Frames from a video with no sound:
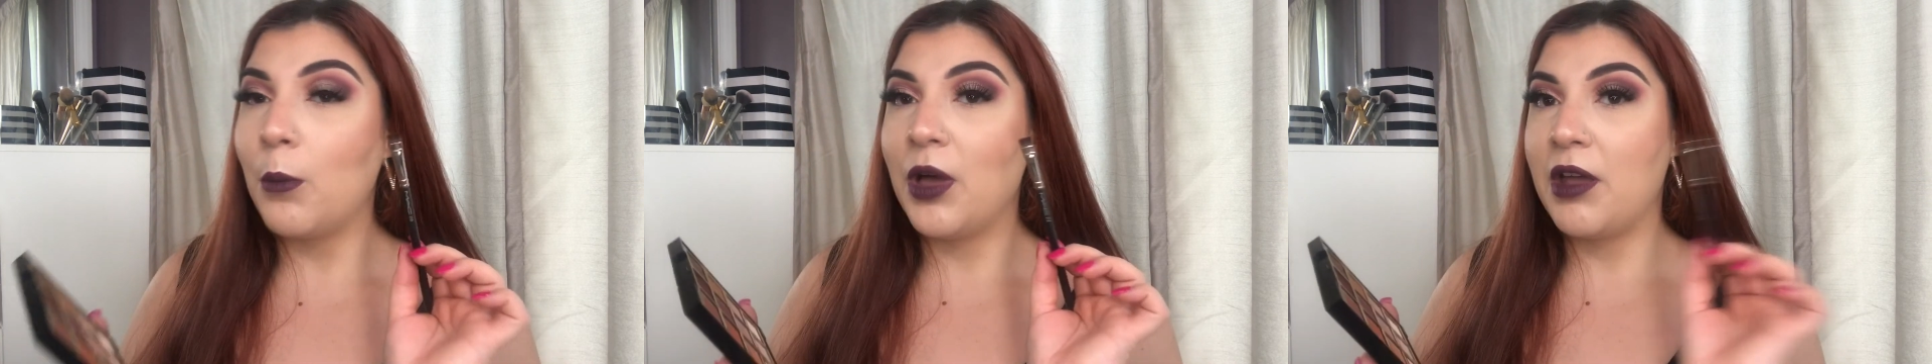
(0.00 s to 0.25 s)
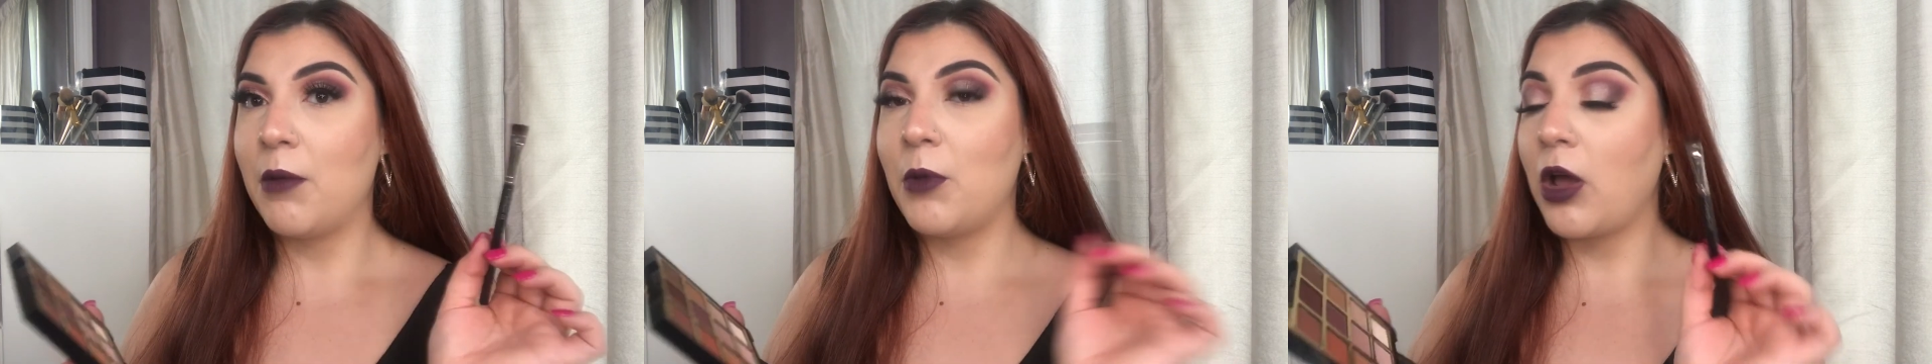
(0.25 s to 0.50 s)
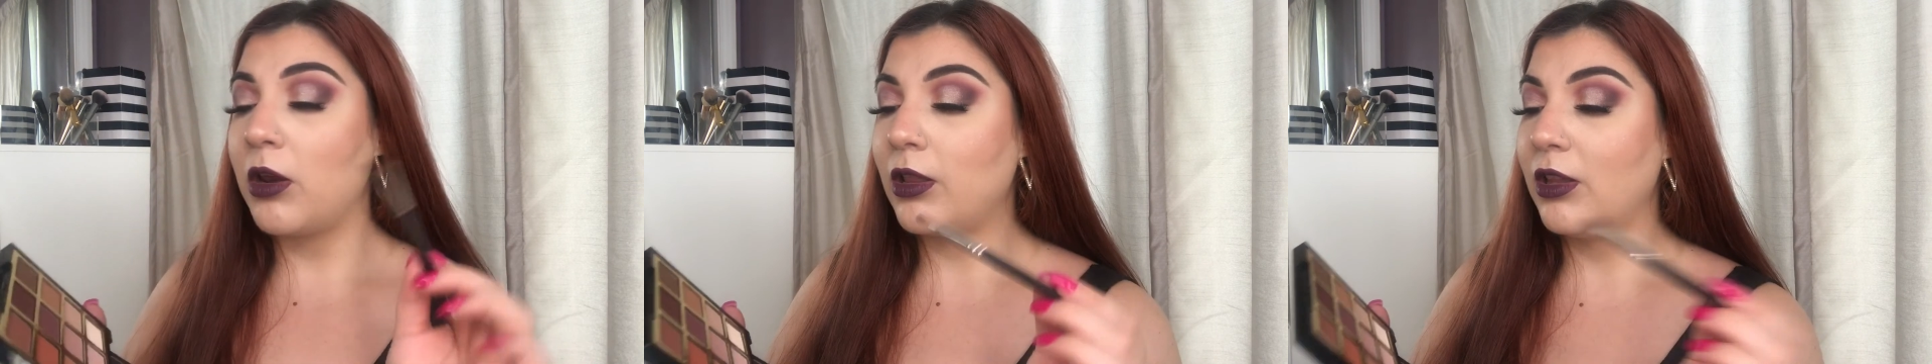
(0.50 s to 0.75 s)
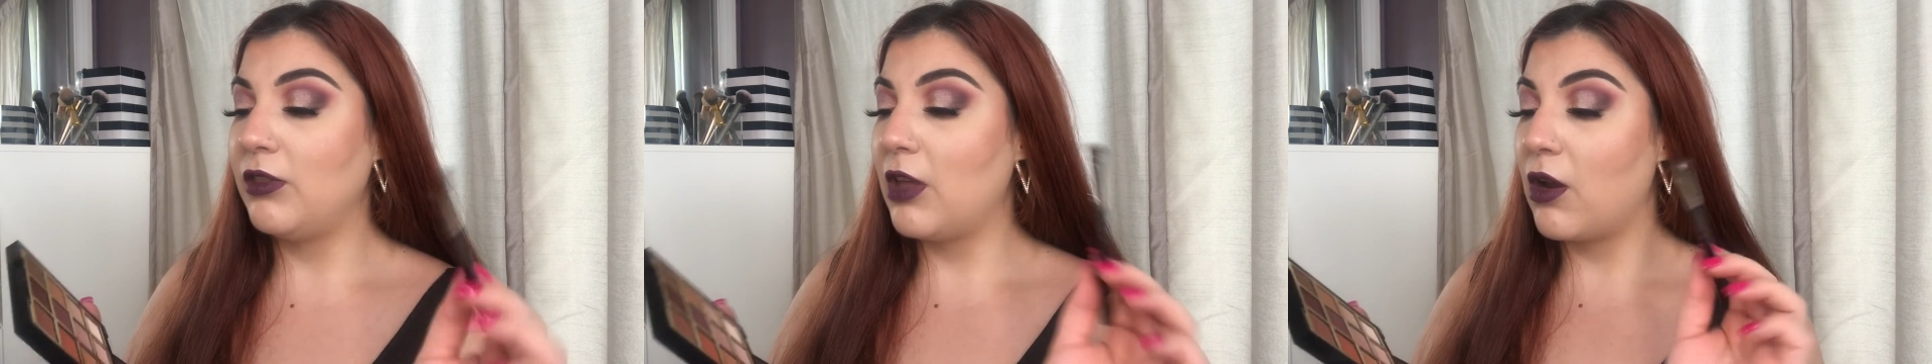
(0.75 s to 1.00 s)
But I'm not going to
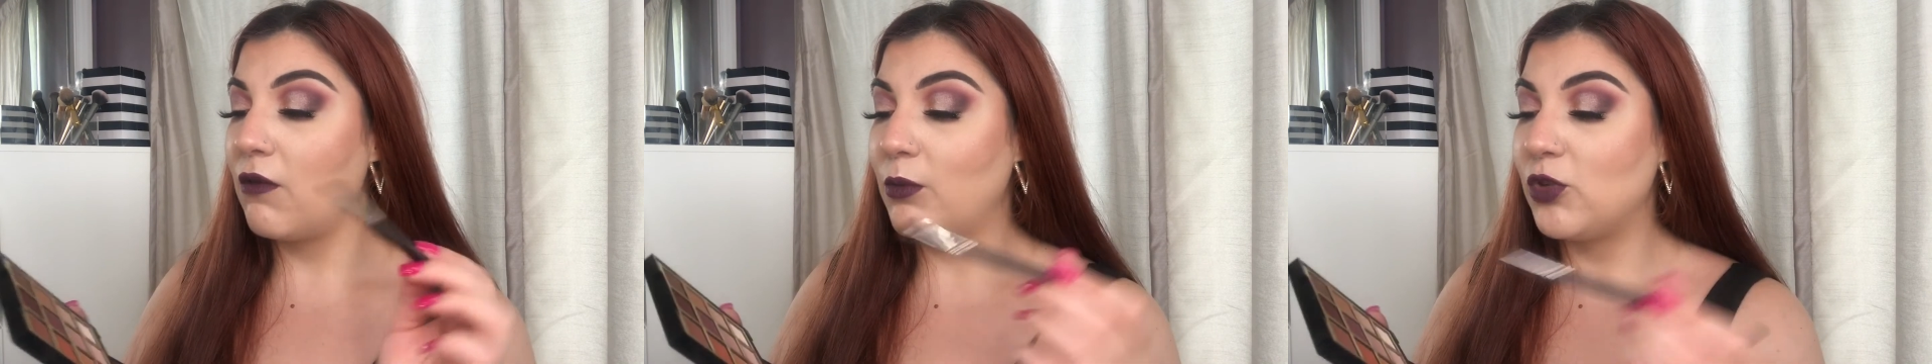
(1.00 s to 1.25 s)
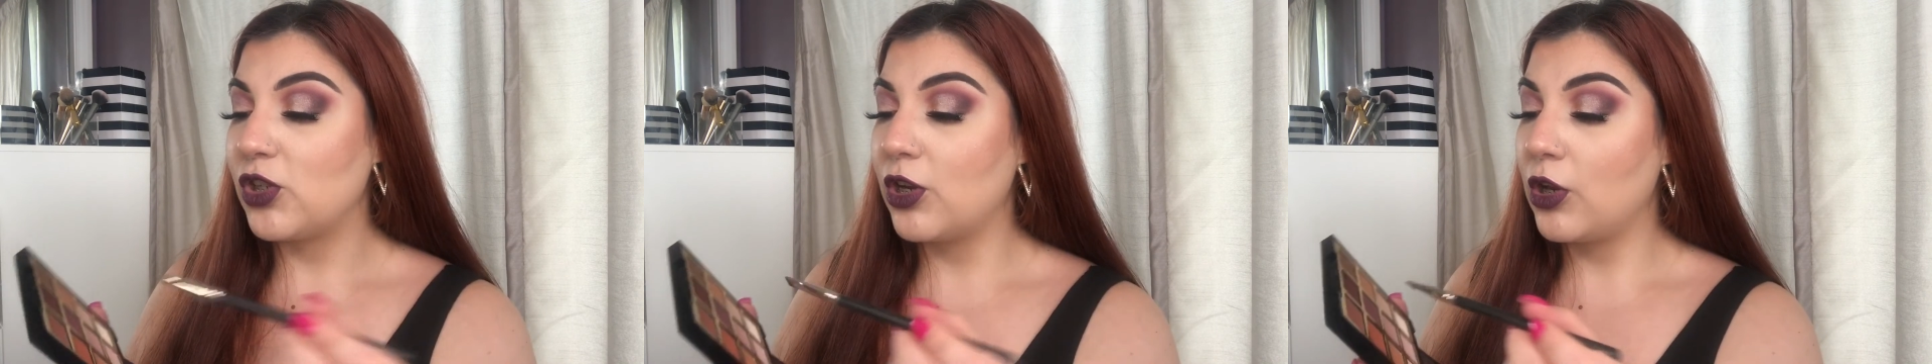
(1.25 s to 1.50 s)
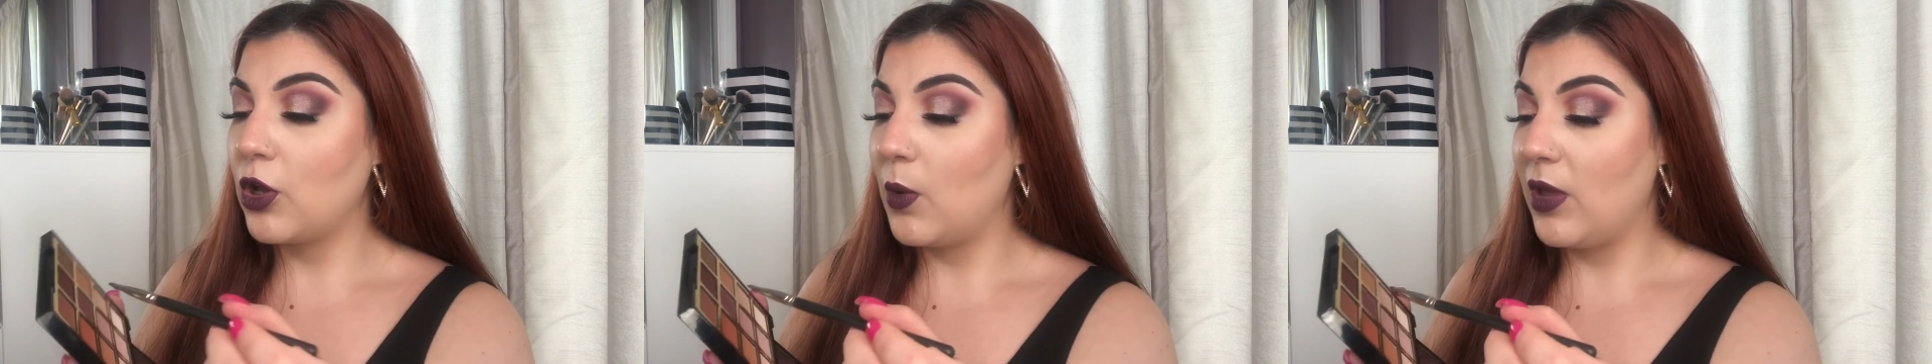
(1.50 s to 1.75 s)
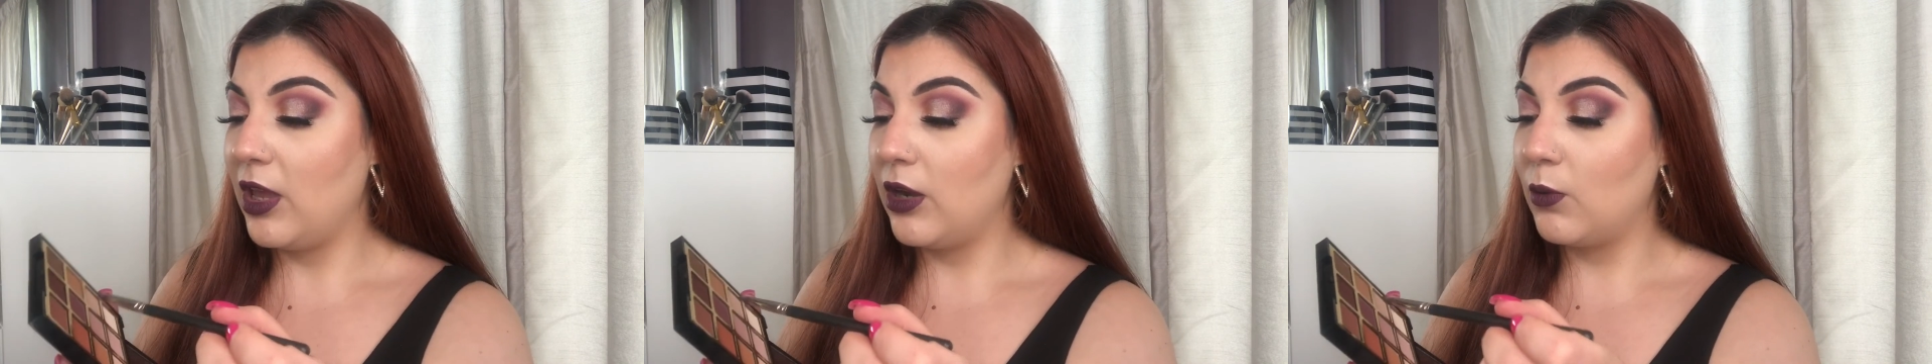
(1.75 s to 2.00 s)
clean that off. I'm just going to
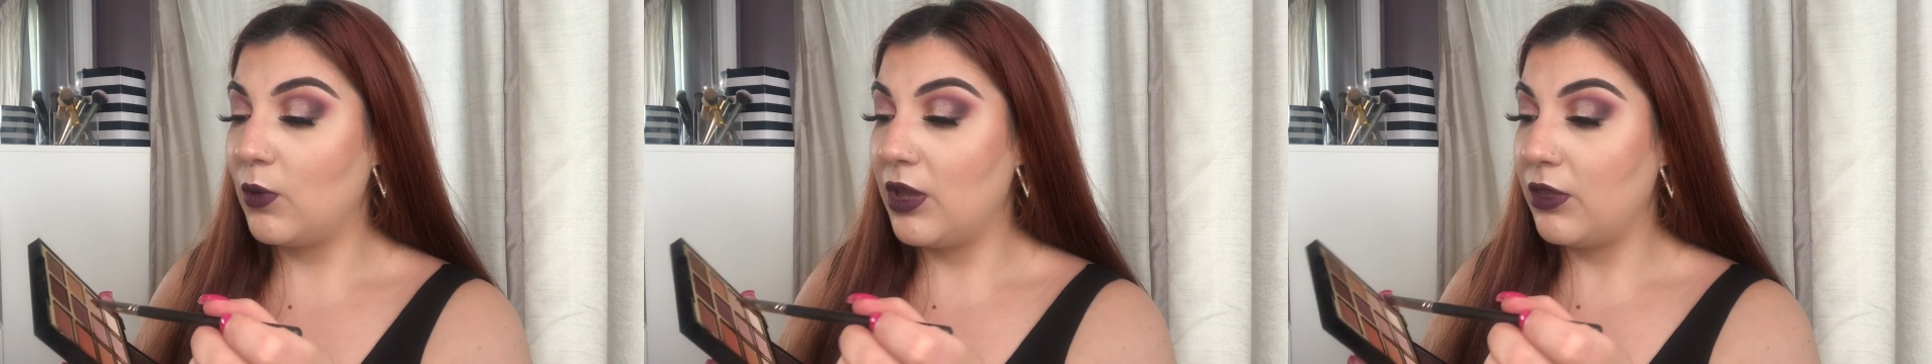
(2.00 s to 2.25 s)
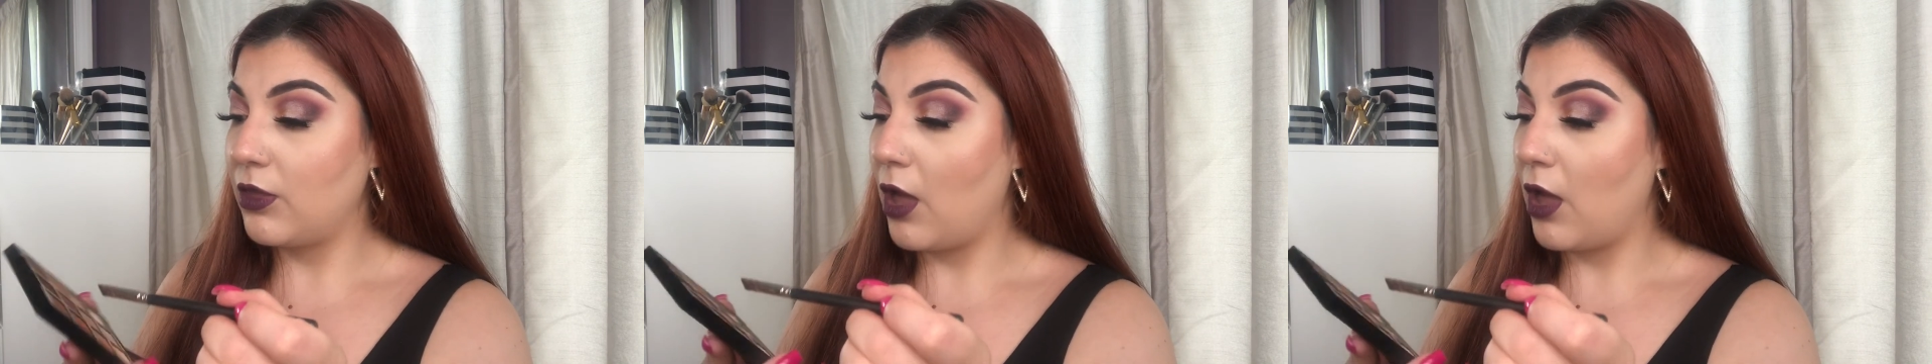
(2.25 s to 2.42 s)
go in with...